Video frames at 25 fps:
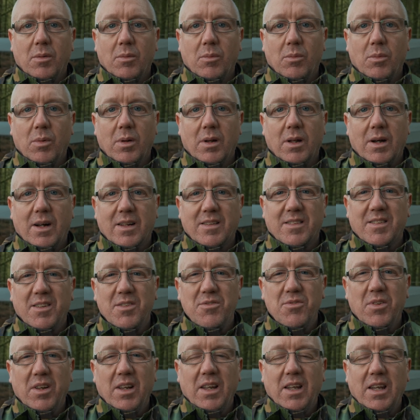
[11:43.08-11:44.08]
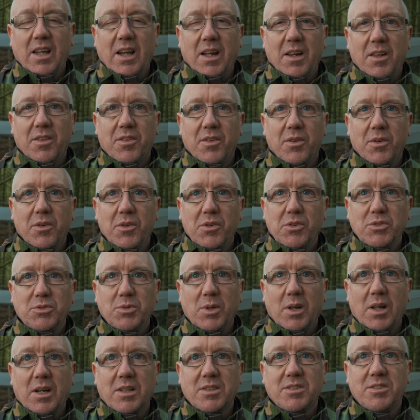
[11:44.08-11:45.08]
Well, I didn't really hear anything
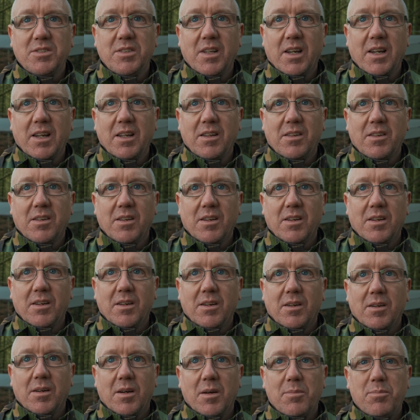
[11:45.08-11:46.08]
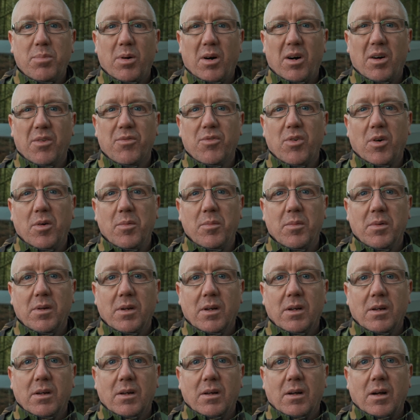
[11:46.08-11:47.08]
unusual last night, apart from,
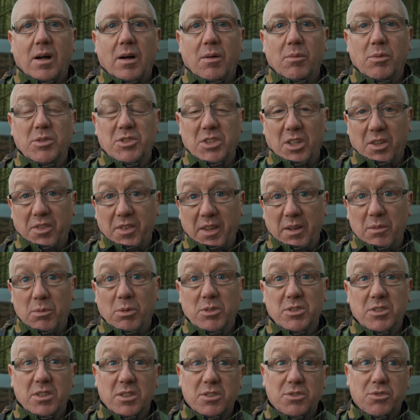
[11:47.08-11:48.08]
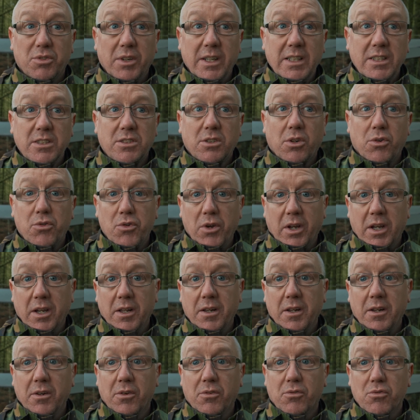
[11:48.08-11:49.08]
which I think was the trees
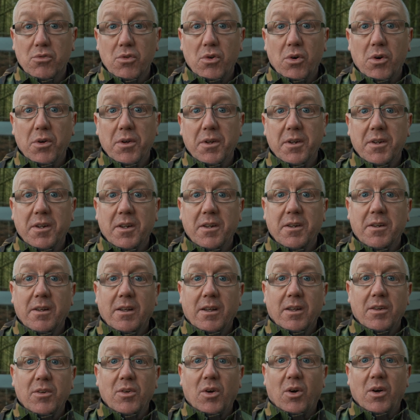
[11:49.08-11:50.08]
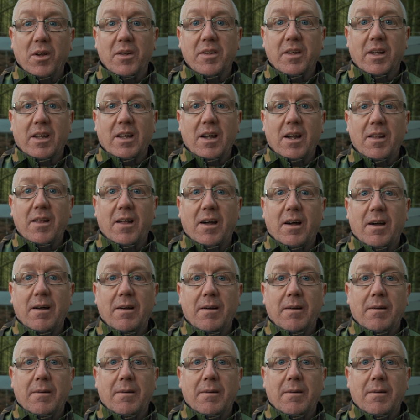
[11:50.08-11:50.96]
creaking and groaning and knocking together.